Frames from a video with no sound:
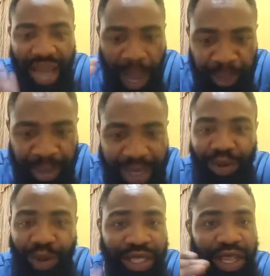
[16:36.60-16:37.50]

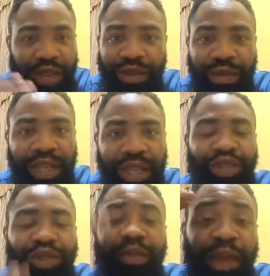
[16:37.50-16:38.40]
happiness was key for me.
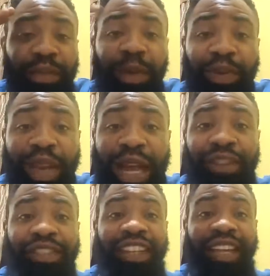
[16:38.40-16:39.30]
To make people
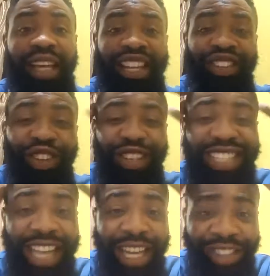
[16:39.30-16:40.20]
laugh is
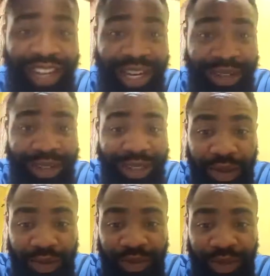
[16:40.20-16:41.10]
just natural.
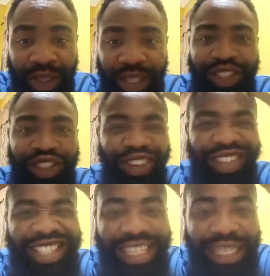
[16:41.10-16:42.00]
It's
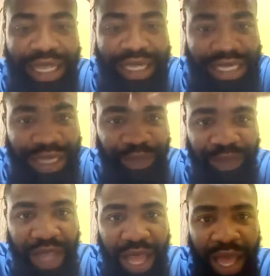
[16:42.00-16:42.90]
just innate.
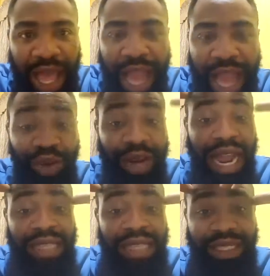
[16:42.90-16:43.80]
I don't
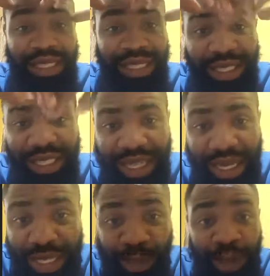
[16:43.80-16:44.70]
rehearse it.
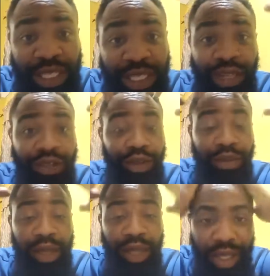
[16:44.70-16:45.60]
It's spontaneous for
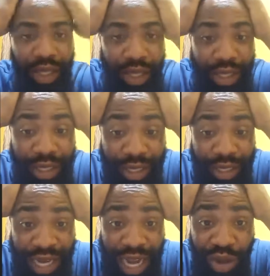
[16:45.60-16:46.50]
me.
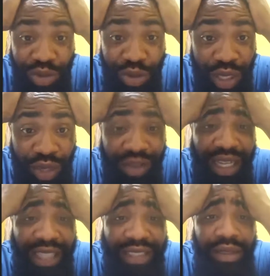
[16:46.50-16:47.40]
Then I also knew
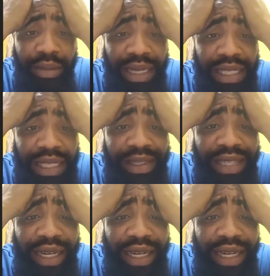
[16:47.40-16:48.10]
that by the special